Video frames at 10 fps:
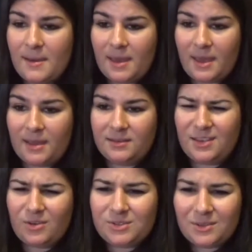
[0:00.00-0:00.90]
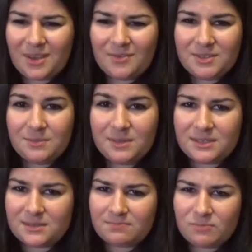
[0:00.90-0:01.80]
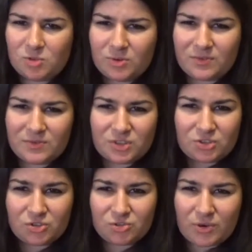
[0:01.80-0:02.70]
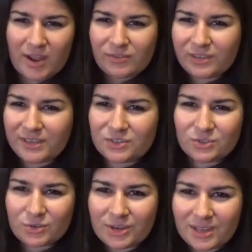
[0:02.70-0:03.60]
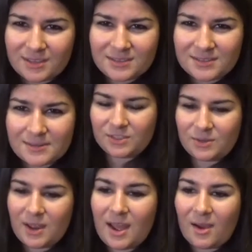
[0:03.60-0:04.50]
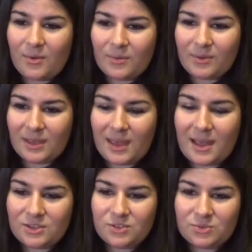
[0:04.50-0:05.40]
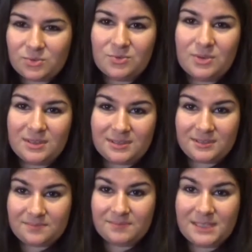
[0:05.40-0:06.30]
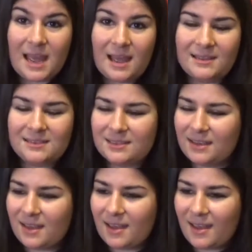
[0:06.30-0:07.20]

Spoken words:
And he also gives him this sort of traveling circus. So now he has to do this task.